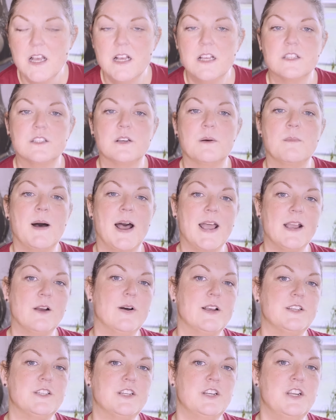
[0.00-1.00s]
So my
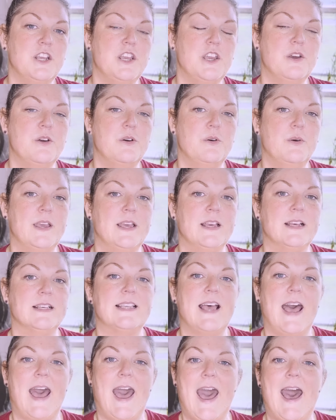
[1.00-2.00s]
question to you is,
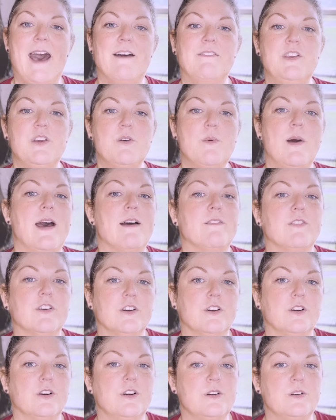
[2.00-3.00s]
have you ever
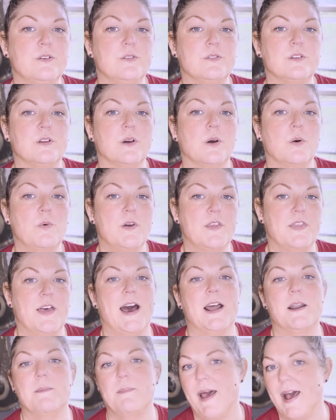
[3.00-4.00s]
cruised
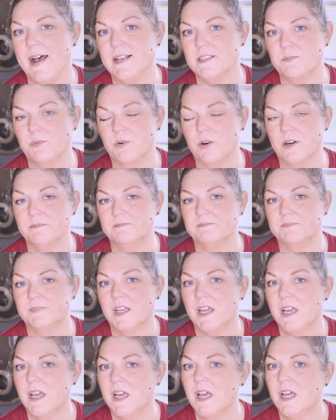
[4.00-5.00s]
without a passport?
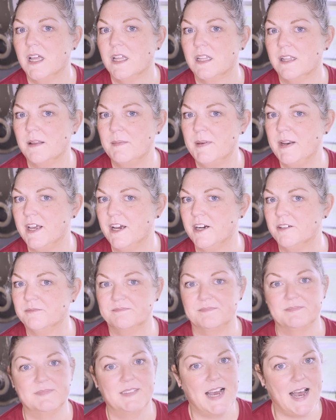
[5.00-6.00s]
Let me know.
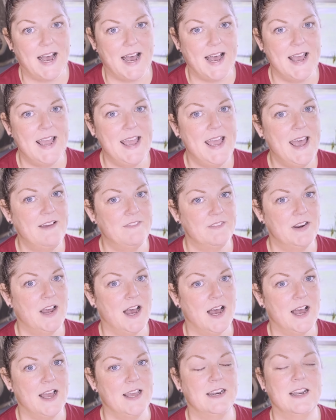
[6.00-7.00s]
I have
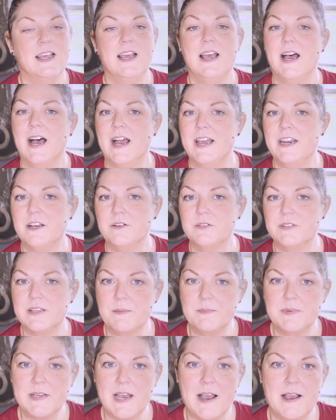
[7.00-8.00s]
not. I know
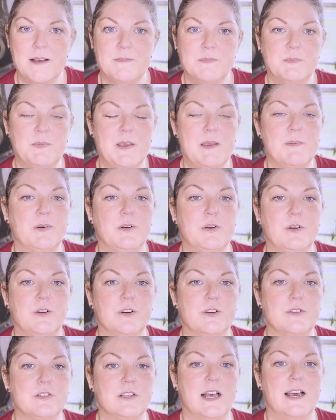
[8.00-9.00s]
sometimes people who
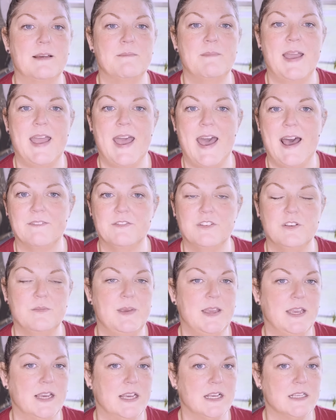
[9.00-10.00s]
cruise a lot may have to
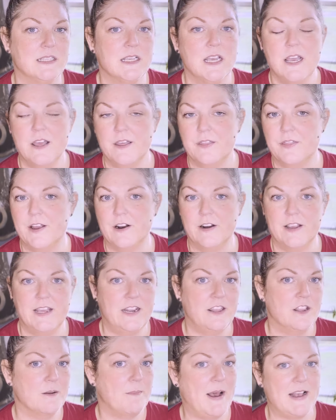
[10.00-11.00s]
because they're
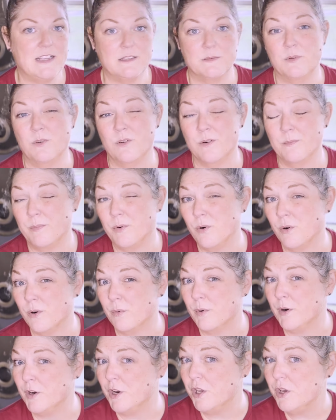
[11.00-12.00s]
getting their passport
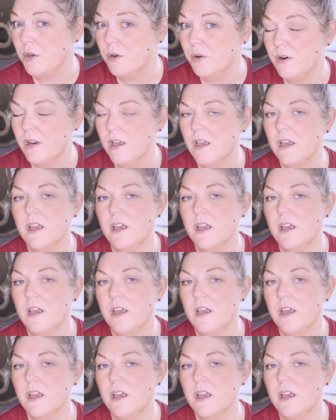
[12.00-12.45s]
renewed,